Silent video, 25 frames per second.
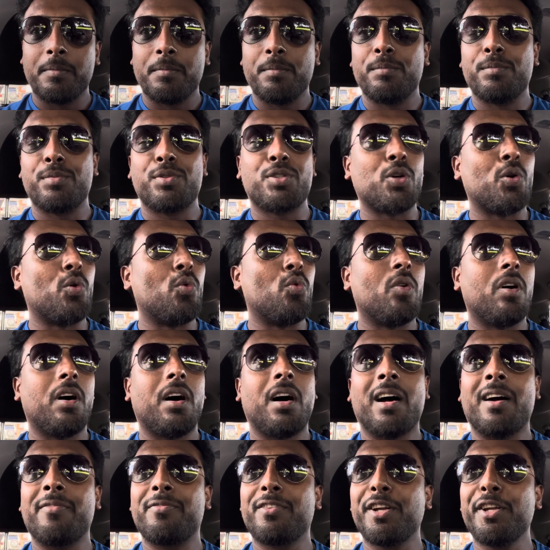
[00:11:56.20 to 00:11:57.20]
So
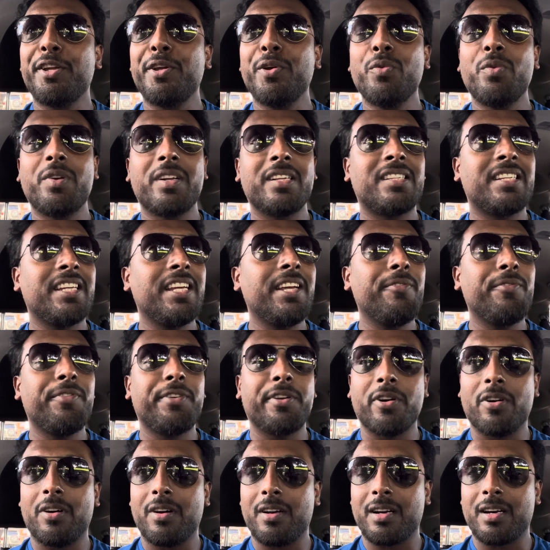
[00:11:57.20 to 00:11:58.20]
after you receive
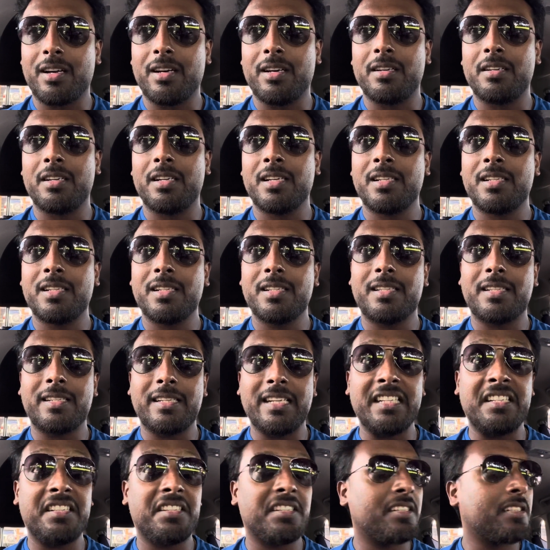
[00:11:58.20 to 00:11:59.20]
your learner's
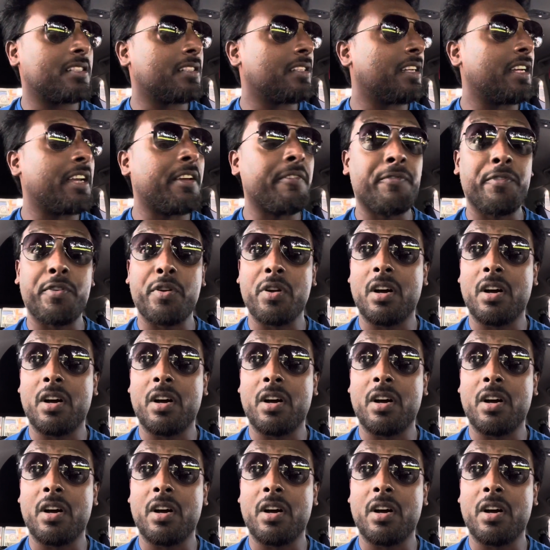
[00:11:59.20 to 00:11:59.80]
test, if you